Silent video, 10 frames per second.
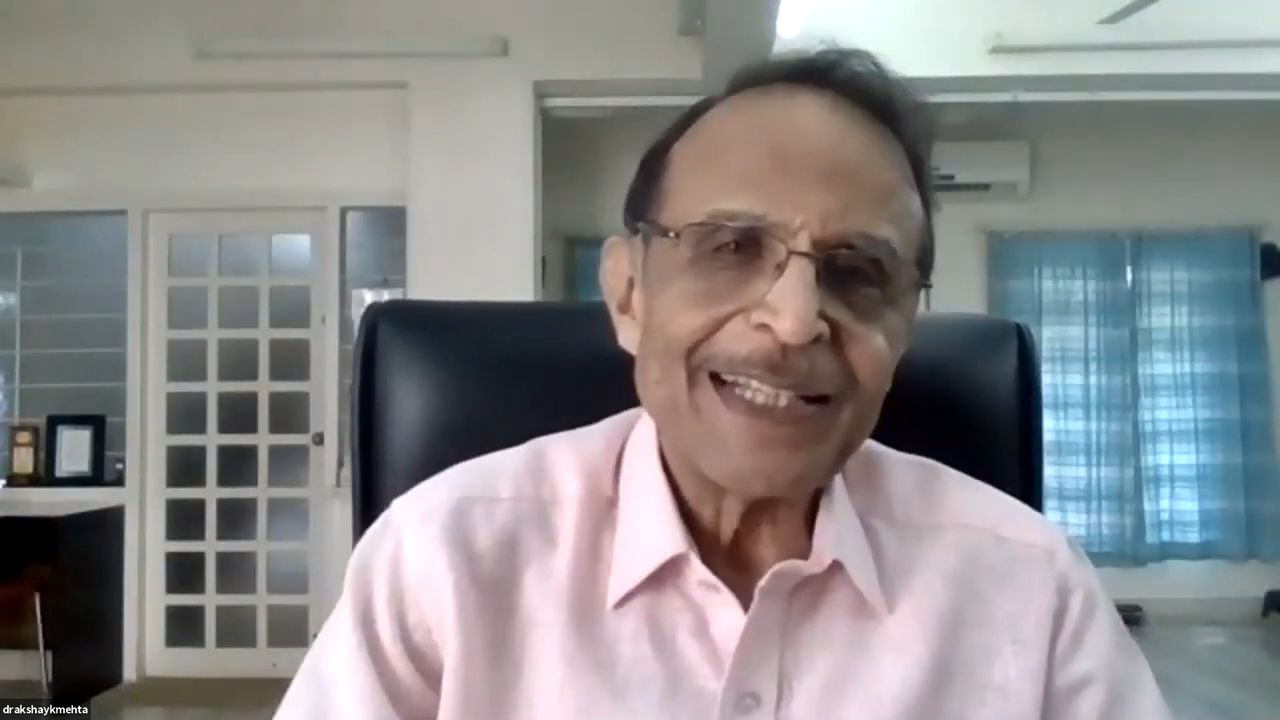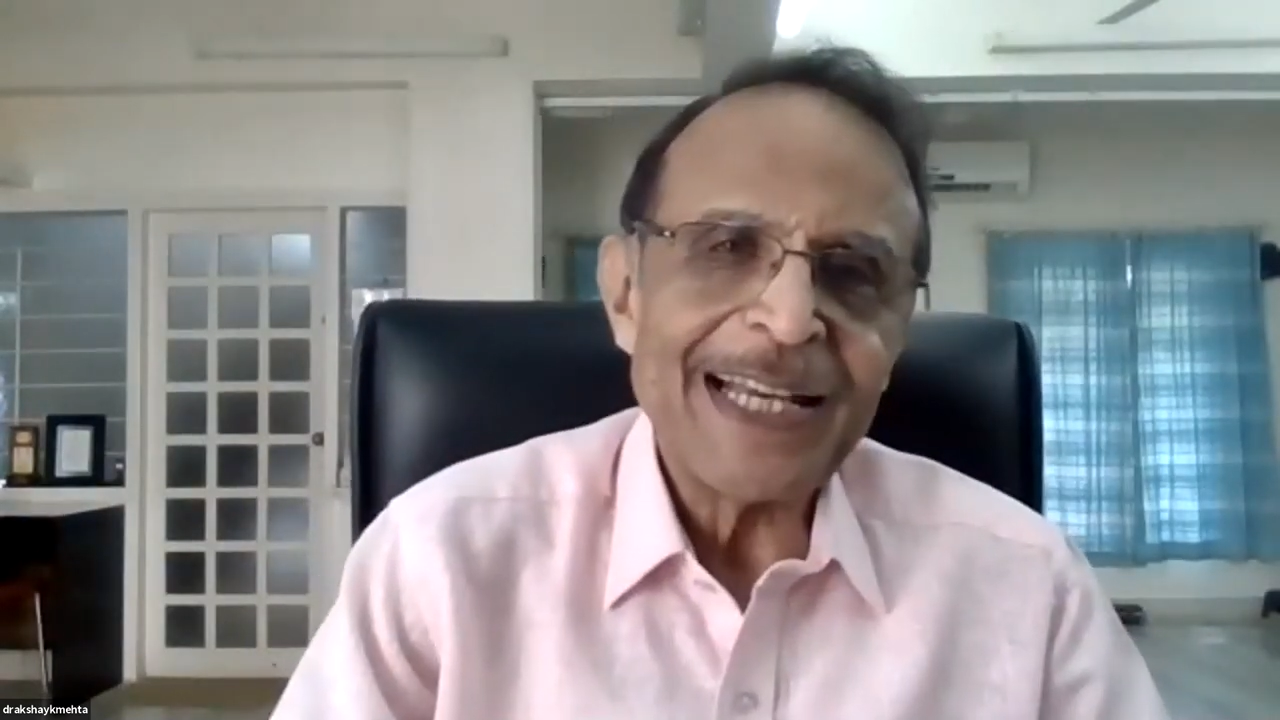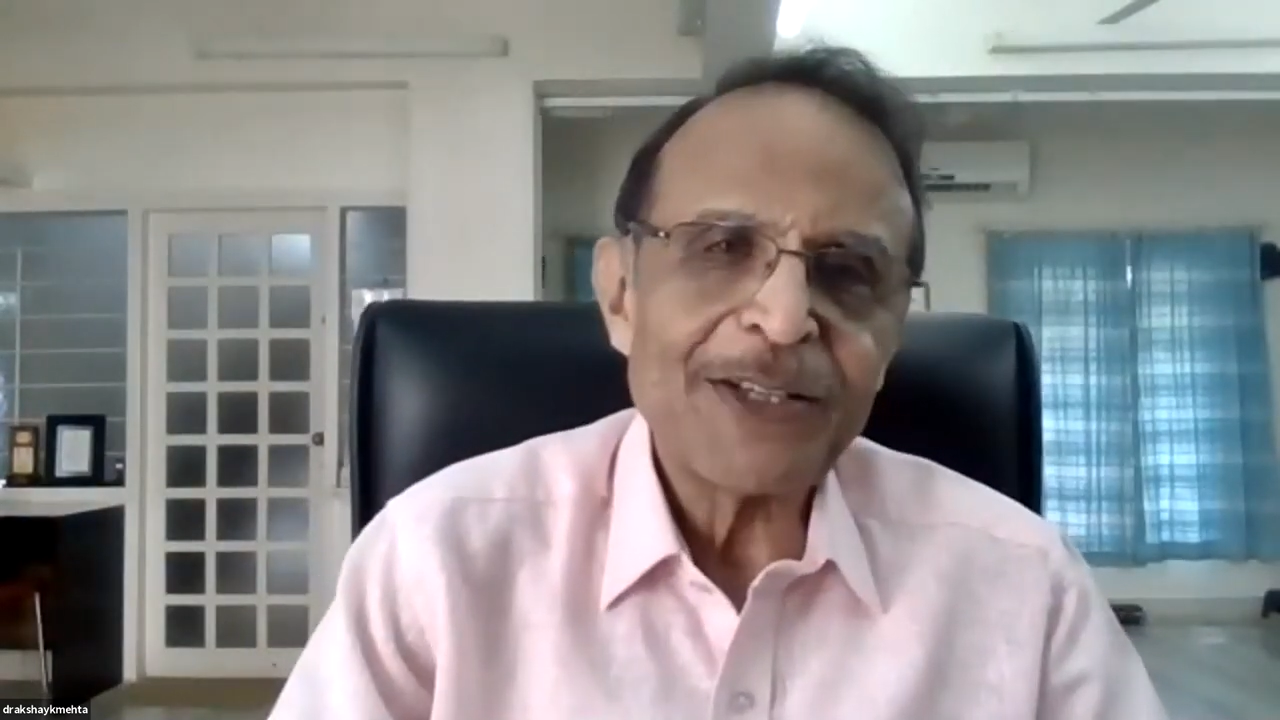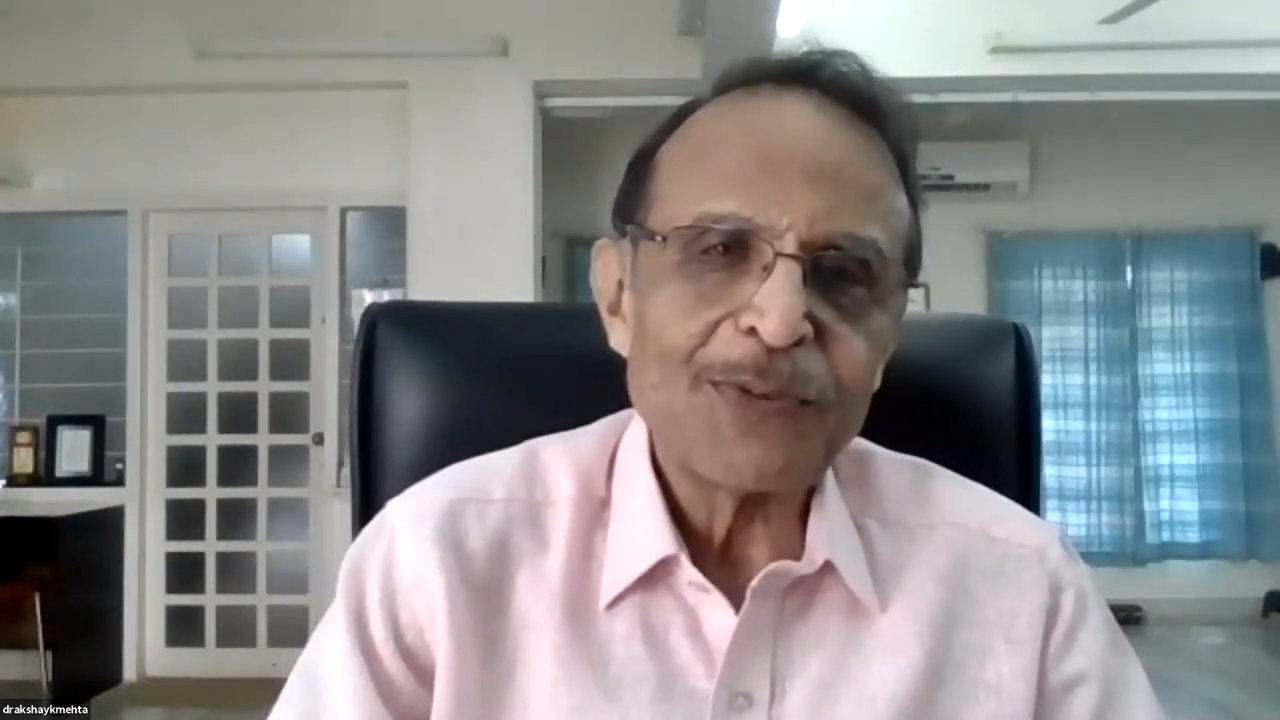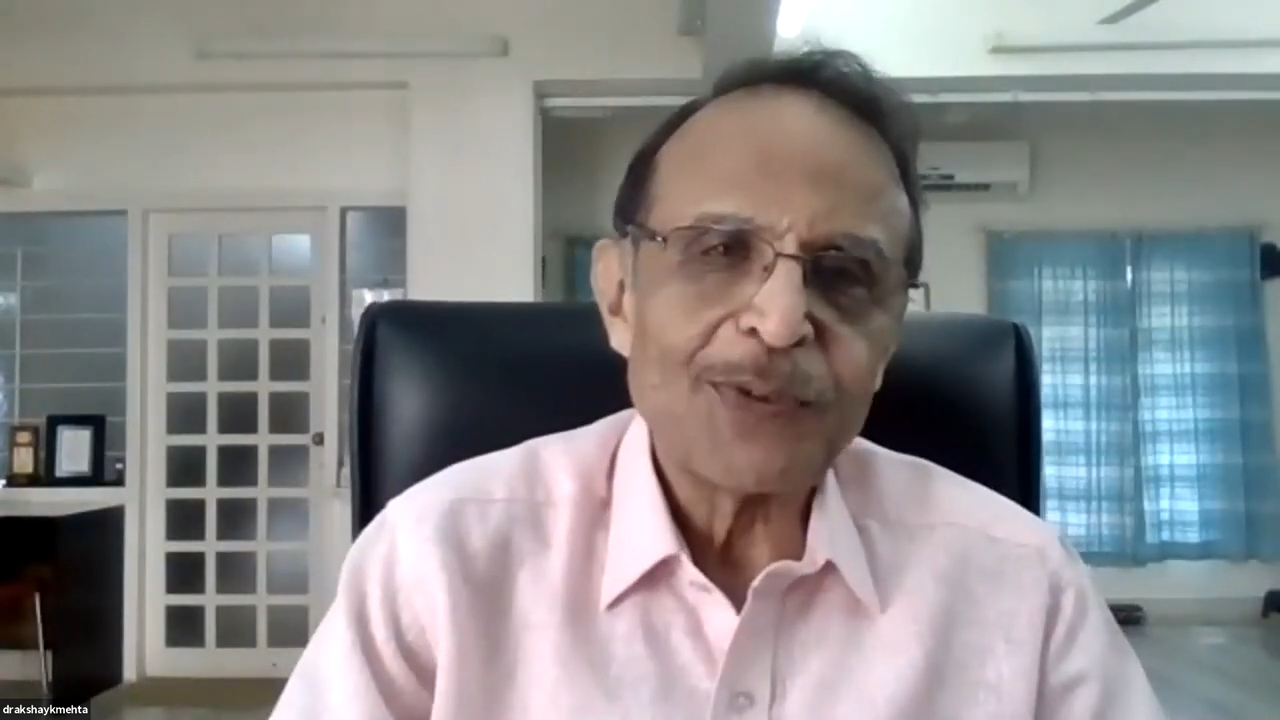
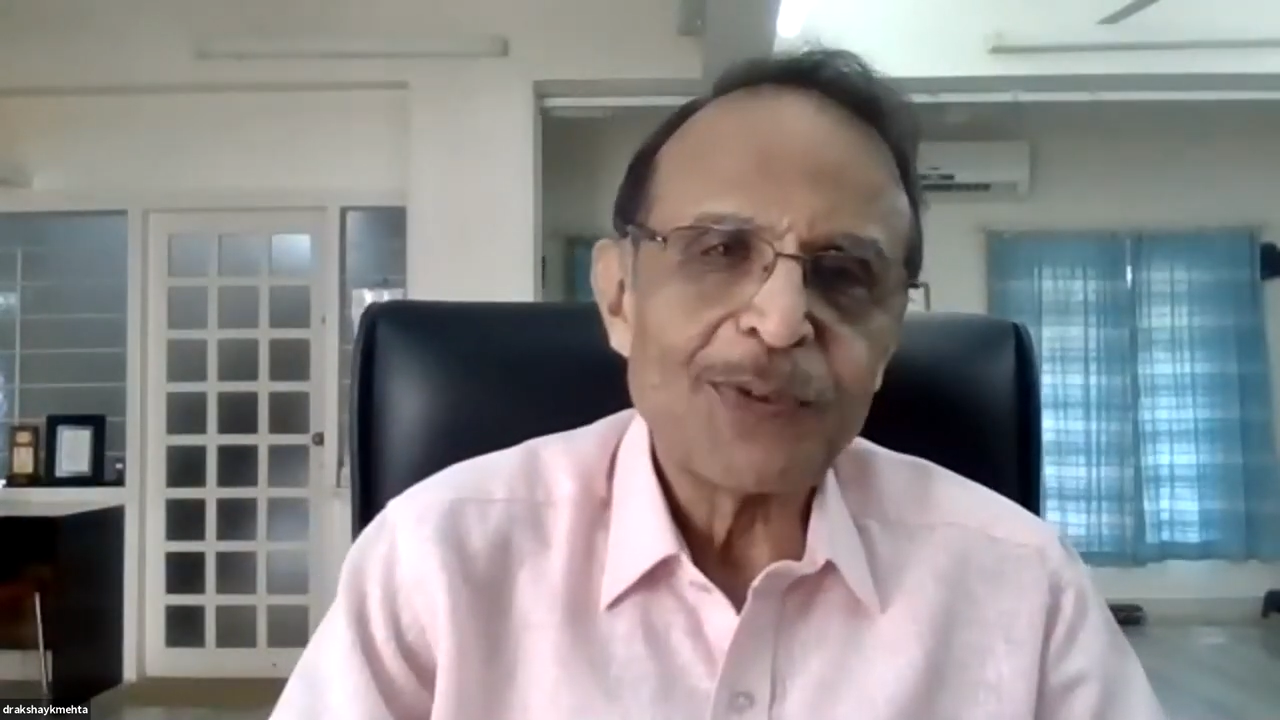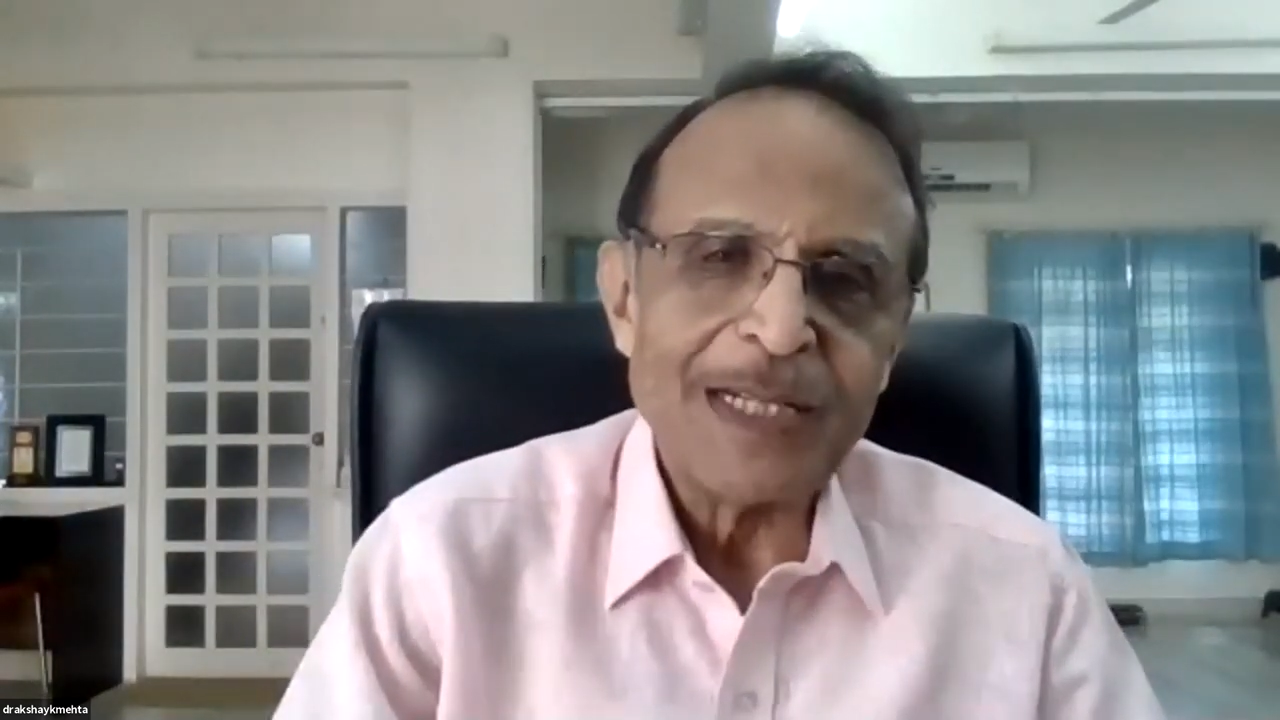Thank you so